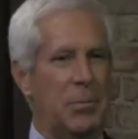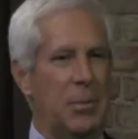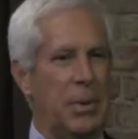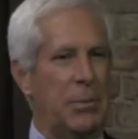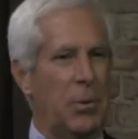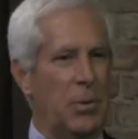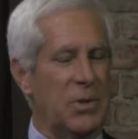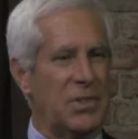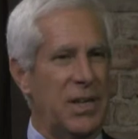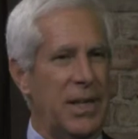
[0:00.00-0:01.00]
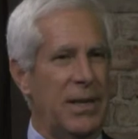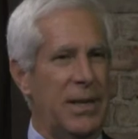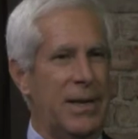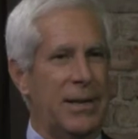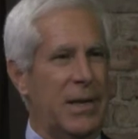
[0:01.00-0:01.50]
but people will say,
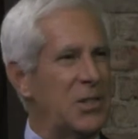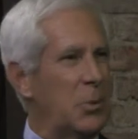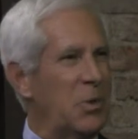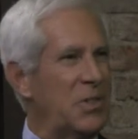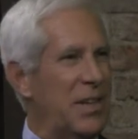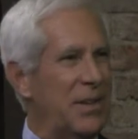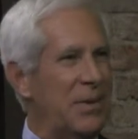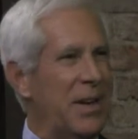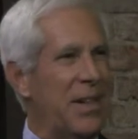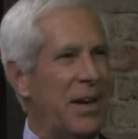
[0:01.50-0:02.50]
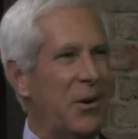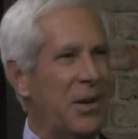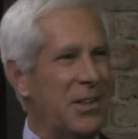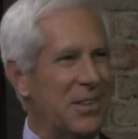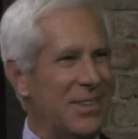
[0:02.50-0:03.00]
gosh, I wish they invented that
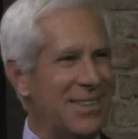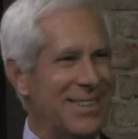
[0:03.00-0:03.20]
earlier.